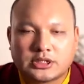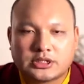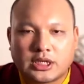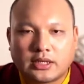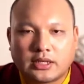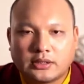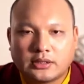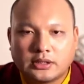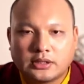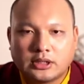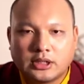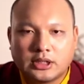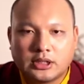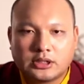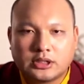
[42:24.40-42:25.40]
So this is.
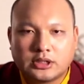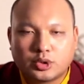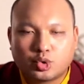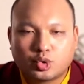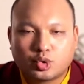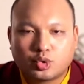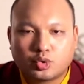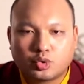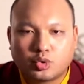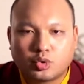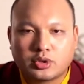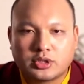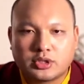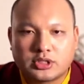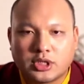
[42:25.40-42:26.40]

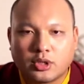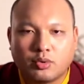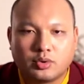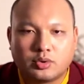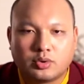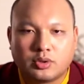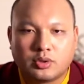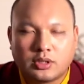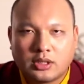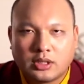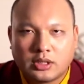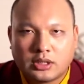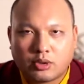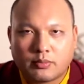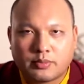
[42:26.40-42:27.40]
So the uncle was
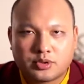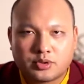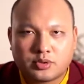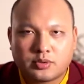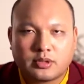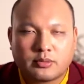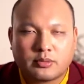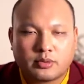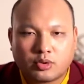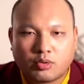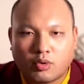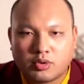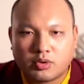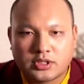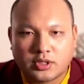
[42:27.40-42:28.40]
Dapodrims and his
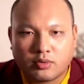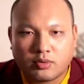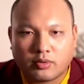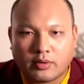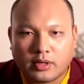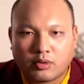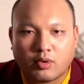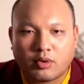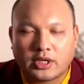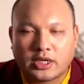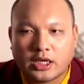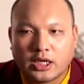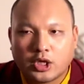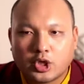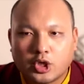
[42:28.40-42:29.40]
two nephews.